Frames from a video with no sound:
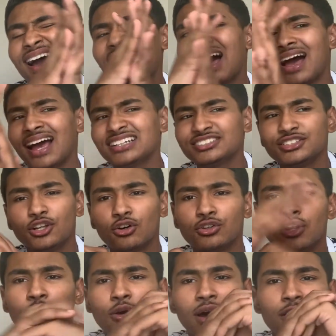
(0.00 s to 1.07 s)
I actually don't
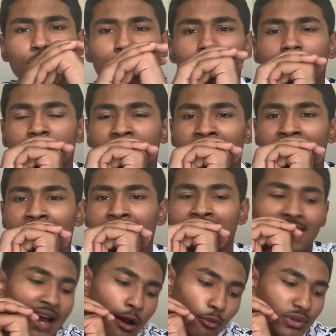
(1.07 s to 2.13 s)
know. I don't.
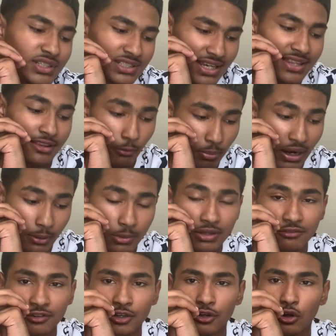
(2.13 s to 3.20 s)
I would say they're probably
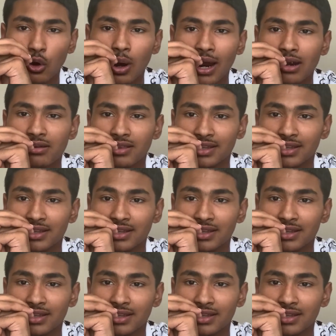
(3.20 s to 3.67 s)
even going to go higher